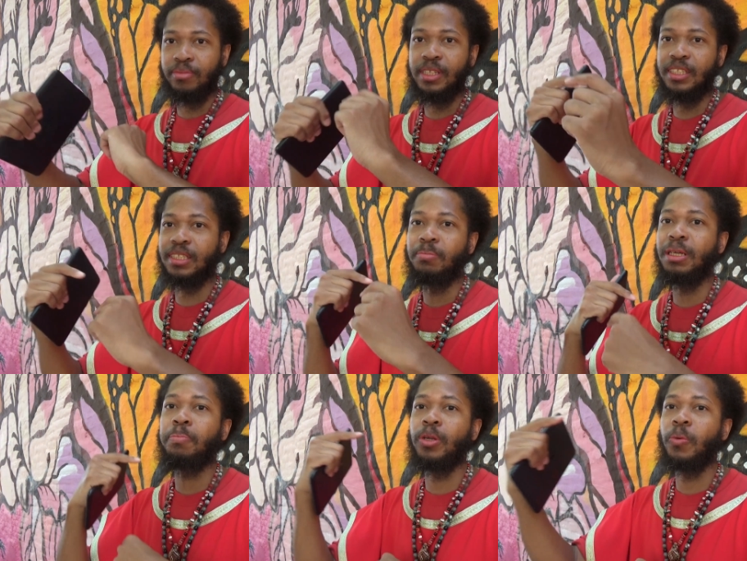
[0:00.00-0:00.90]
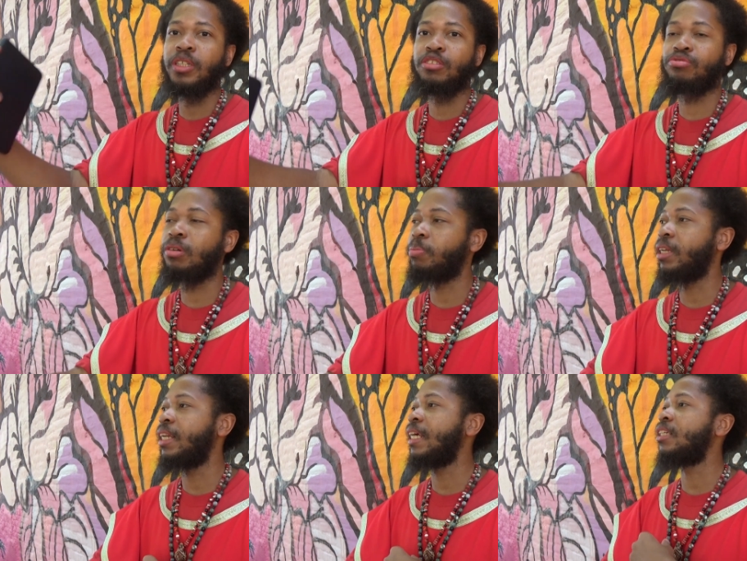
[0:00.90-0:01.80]
This is me blowing the trumpet,
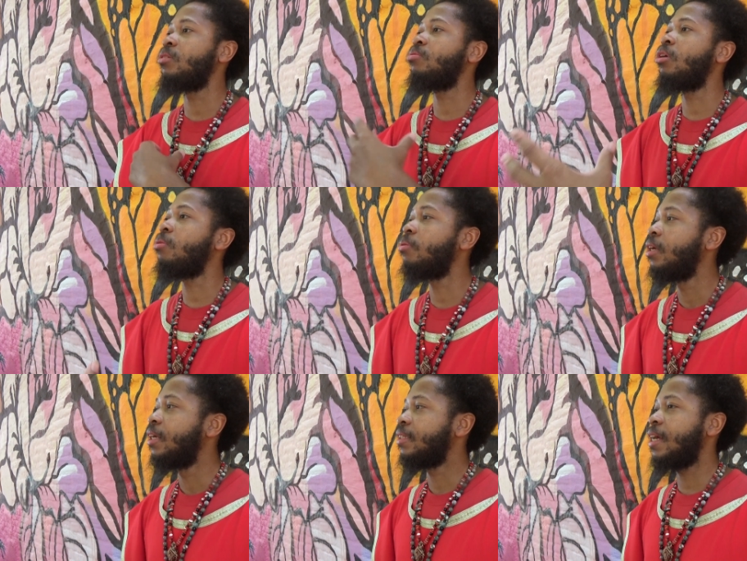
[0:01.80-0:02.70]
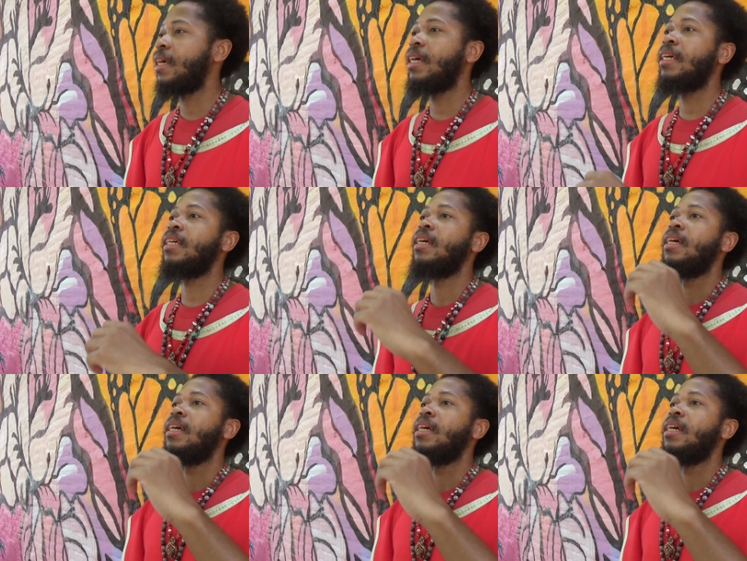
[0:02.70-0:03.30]
letting you know that, hey,